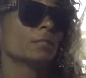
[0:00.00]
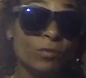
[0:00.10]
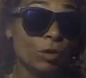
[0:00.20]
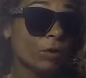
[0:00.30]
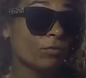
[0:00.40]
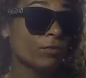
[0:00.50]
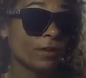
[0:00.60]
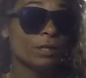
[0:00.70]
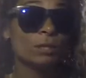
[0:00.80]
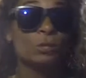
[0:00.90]
If you are
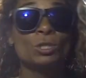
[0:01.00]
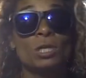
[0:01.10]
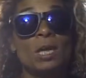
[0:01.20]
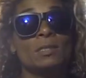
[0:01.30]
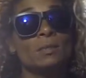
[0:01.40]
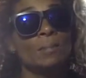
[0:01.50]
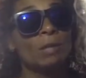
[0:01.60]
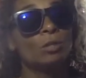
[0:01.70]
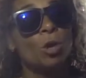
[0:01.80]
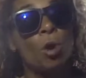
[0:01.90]
very nonchalant
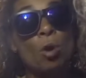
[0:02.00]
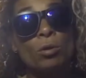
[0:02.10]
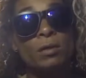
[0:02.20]
about the whole